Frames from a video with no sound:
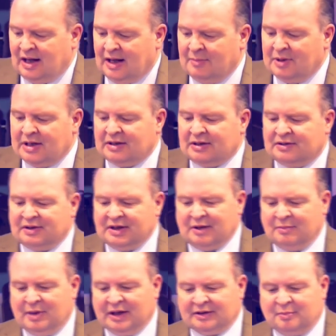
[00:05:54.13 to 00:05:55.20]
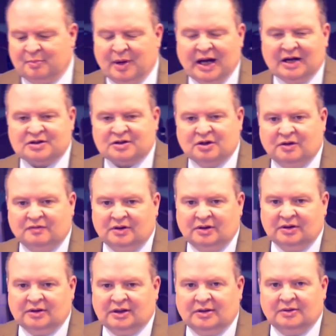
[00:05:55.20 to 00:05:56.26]
began to think about the Passover
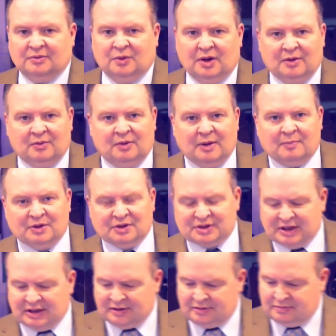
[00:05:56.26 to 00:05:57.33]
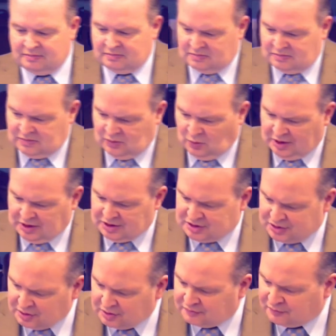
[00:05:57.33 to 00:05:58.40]
and what it represented, what it
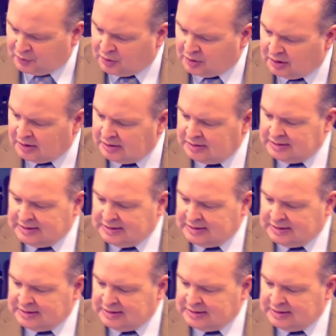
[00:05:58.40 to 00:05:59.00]
stood for.